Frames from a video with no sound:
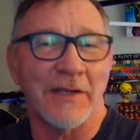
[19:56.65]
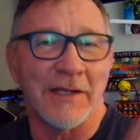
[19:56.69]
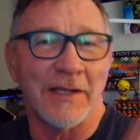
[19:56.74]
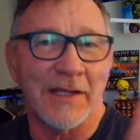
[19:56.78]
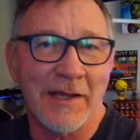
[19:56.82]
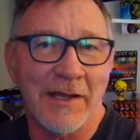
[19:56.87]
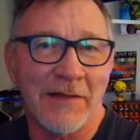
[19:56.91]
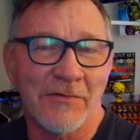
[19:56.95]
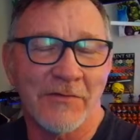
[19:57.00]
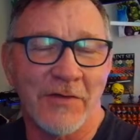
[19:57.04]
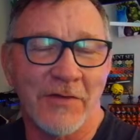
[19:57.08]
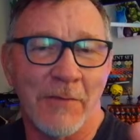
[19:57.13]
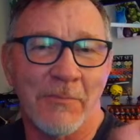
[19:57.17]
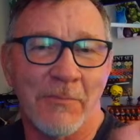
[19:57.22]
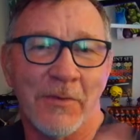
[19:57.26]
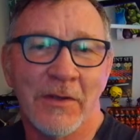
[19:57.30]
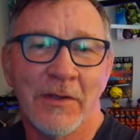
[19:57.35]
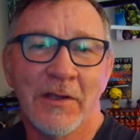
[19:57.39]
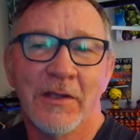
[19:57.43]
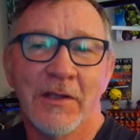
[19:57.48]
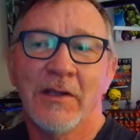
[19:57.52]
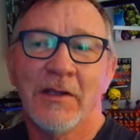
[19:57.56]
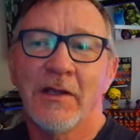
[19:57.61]
It ends up
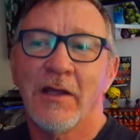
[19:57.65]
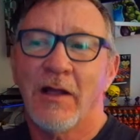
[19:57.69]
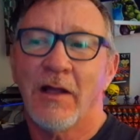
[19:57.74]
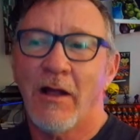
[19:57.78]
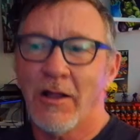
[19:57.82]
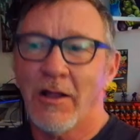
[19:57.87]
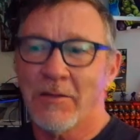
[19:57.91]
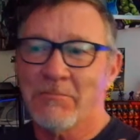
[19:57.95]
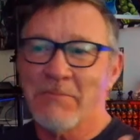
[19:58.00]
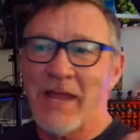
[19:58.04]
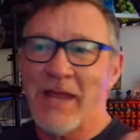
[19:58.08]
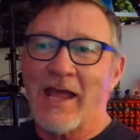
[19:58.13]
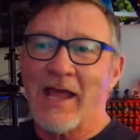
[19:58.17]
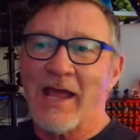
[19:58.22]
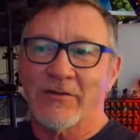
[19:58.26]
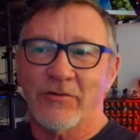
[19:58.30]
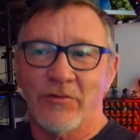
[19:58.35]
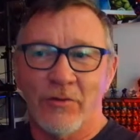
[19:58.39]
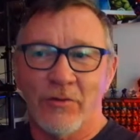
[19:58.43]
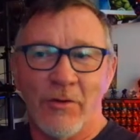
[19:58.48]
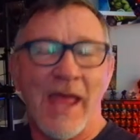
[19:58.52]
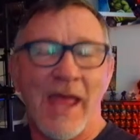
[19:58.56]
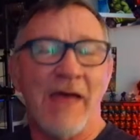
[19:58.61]
on Macs.
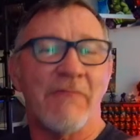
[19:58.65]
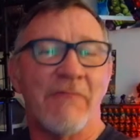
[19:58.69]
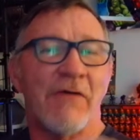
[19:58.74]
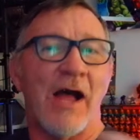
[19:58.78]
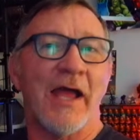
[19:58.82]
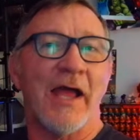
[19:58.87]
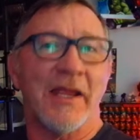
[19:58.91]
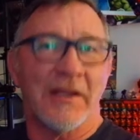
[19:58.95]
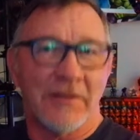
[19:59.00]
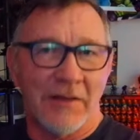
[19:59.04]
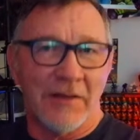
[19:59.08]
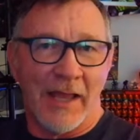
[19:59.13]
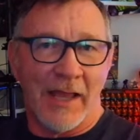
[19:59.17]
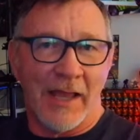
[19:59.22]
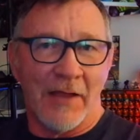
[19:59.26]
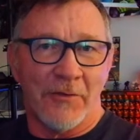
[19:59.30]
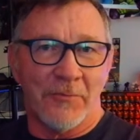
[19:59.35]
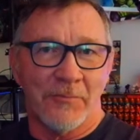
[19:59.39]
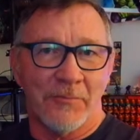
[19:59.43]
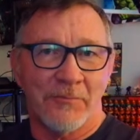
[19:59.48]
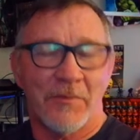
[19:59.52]
You have iCloud.